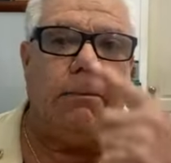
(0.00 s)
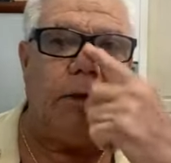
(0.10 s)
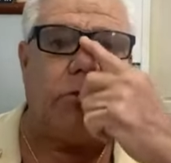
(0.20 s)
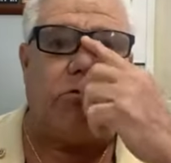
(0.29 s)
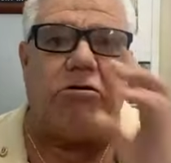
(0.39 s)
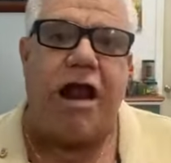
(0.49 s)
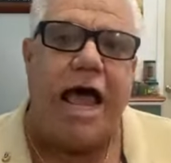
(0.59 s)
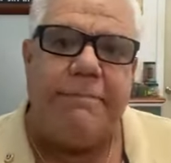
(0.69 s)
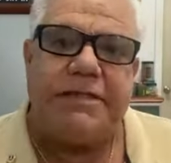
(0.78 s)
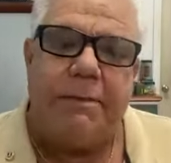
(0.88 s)
But
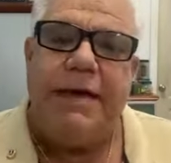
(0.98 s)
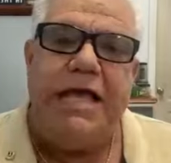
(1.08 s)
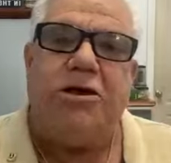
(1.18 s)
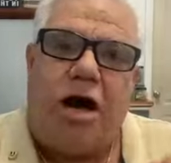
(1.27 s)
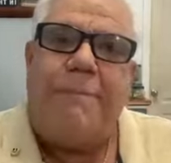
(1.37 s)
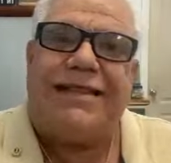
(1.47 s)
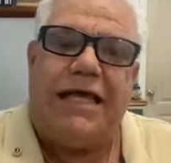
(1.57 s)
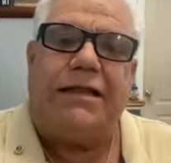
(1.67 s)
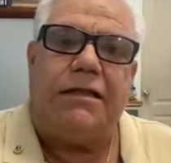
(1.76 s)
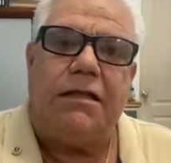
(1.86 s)
crimes are being
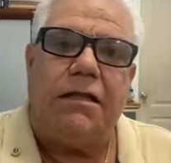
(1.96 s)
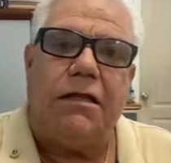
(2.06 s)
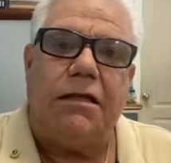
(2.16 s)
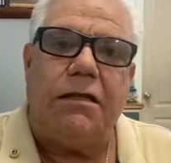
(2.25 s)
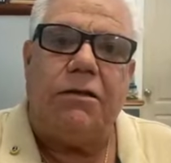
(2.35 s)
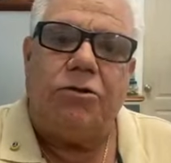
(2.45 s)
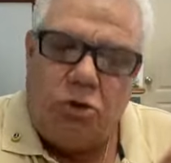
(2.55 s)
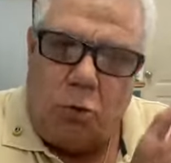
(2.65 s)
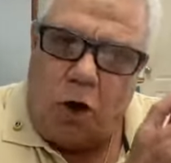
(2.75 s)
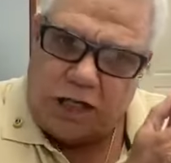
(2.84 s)
committed
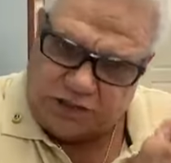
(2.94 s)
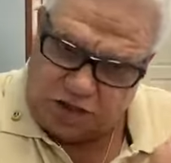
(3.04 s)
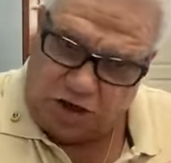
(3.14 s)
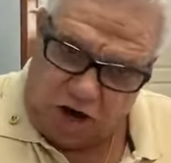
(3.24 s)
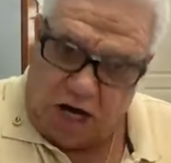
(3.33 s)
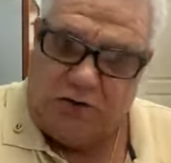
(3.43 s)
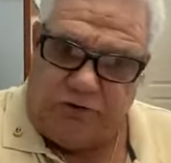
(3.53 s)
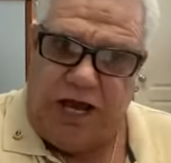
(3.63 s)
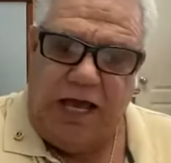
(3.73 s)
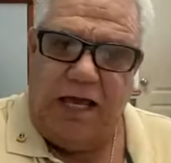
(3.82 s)
towards the
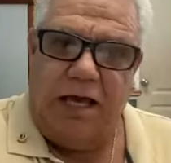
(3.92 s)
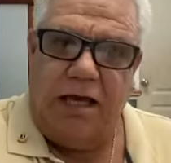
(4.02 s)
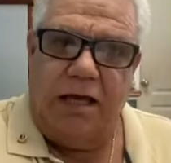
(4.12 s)
country.